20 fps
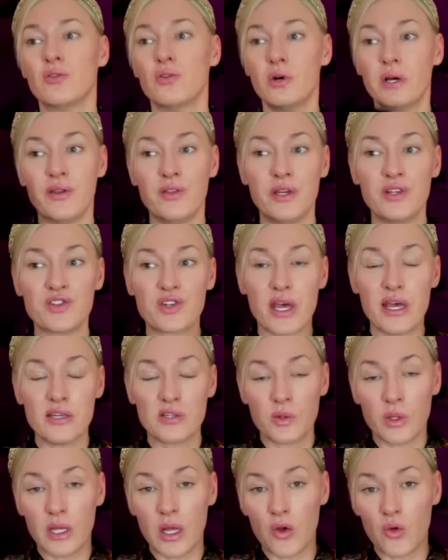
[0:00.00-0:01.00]
or in this
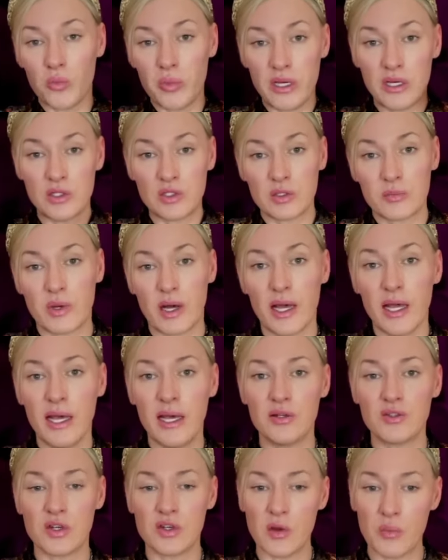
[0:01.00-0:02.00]
case, when they were piercing my
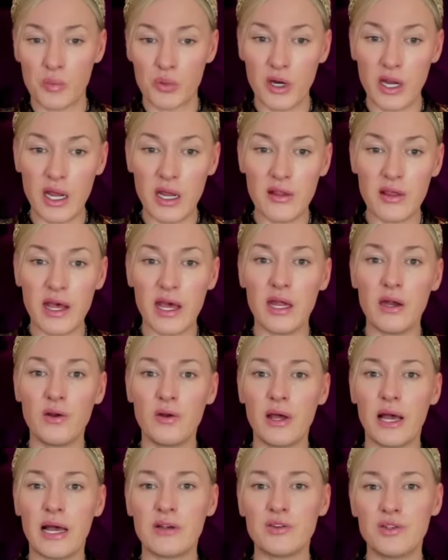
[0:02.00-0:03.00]
ears, they breathe
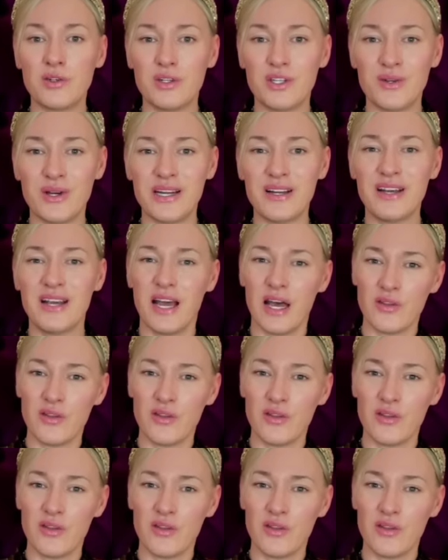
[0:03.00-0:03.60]
in as you do it.